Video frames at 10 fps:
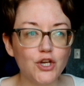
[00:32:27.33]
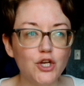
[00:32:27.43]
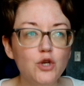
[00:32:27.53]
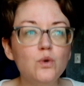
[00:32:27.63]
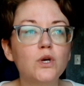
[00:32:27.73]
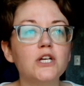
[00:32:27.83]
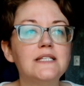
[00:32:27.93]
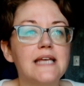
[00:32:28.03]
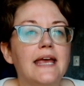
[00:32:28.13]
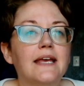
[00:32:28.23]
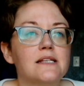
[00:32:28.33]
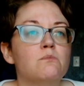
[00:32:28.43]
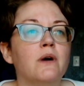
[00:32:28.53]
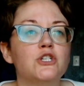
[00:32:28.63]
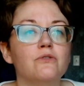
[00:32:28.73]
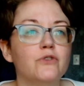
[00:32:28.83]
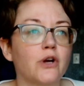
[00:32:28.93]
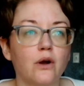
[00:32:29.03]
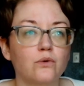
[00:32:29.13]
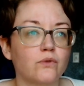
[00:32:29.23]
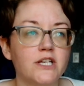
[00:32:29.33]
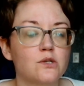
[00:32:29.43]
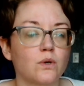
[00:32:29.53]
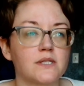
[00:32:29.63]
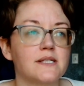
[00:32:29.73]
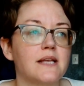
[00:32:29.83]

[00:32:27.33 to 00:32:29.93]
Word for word: you could take as much of your own resources